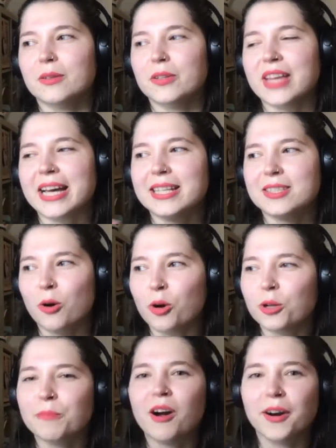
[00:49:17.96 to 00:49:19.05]
that is
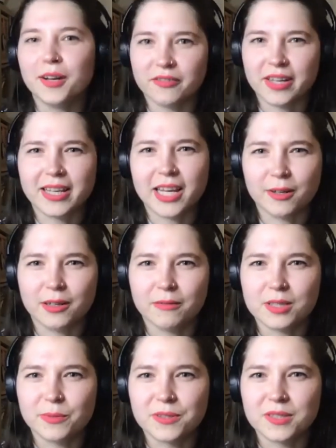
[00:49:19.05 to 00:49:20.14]
all part of that care and
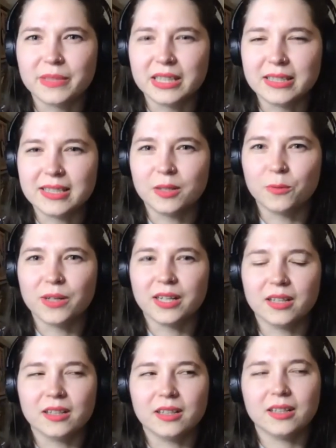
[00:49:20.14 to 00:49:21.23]
responsibility
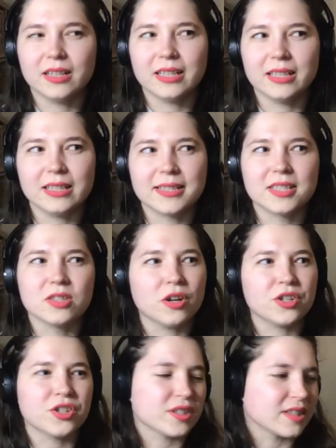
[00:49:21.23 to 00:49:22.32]
where it, it's not
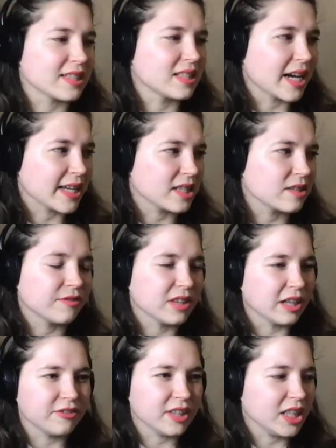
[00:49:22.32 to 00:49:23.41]
just this nice
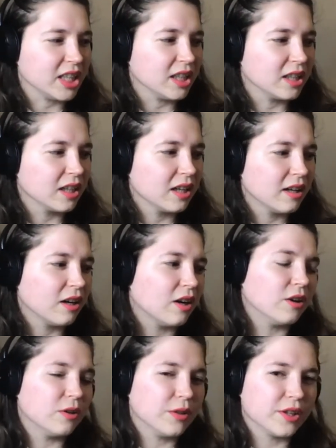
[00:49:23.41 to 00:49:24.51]
fluffy
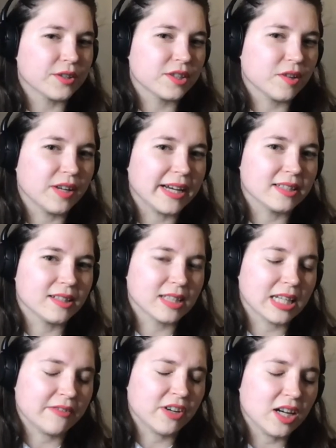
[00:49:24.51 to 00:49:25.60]
oh you're so nice let's
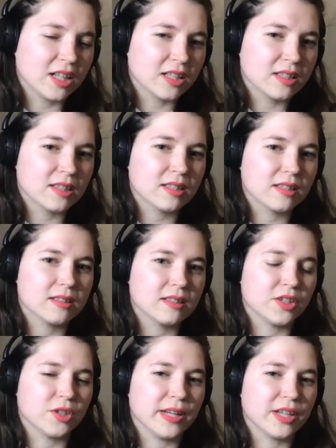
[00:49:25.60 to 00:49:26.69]
have hugs
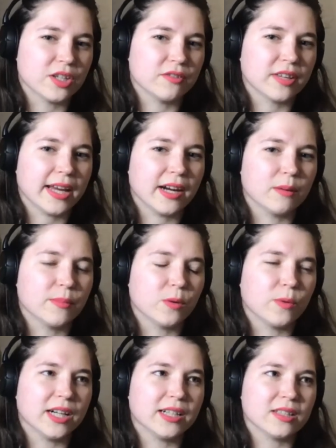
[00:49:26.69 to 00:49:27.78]
situation of care but
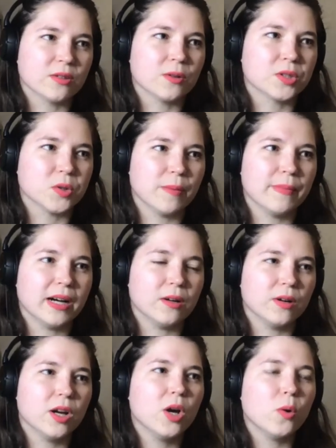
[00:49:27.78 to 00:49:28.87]
where it is also
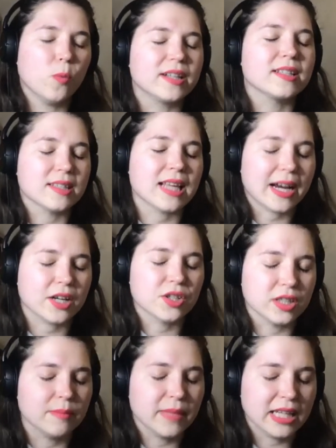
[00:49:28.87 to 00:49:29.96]
about what does this
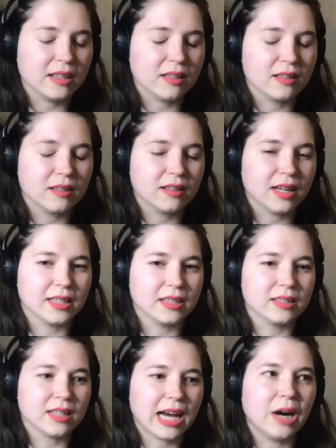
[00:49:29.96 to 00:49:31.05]
actually mean
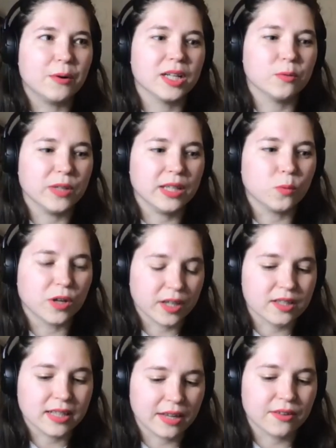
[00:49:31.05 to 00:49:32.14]
and how can we work
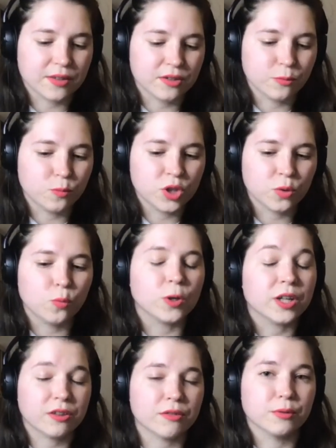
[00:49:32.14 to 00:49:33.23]
together to to
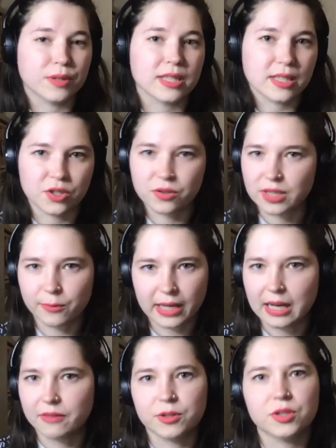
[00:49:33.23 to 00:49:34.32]
work through this issue that we
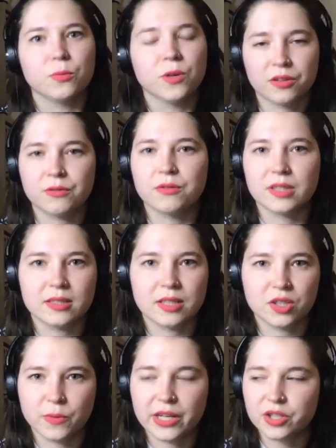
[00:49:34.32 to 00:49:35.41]
have or to work through this
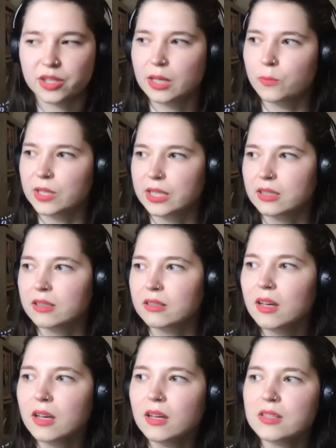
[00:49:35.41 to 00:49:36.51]
situation that we're in
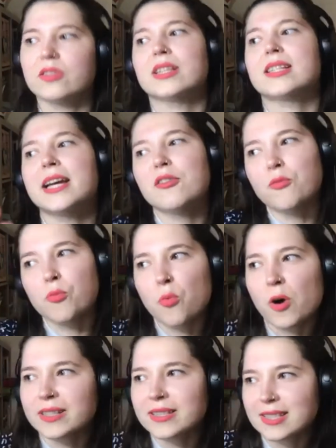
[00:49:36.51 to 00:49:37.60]
so that's kind of
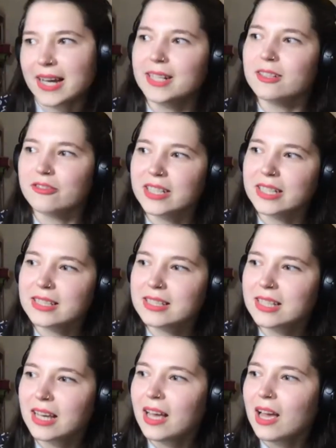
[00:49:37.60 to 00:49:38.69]
one side of it
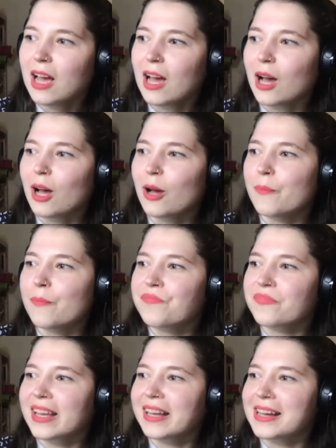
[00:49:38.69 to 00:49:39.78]

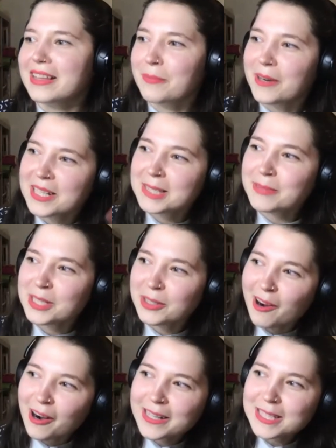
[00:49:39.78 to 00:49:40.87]
um, the participatory
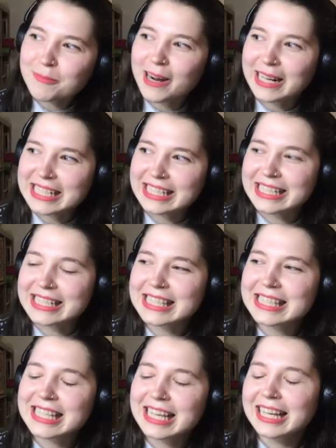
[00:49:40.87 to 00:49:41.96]
arts
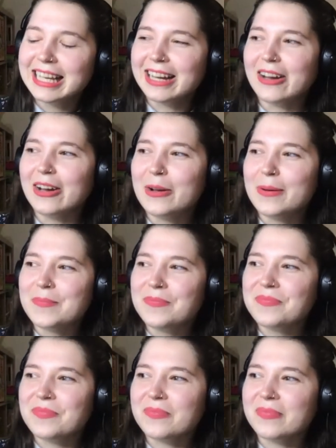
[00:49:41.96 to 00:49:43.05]
practice um,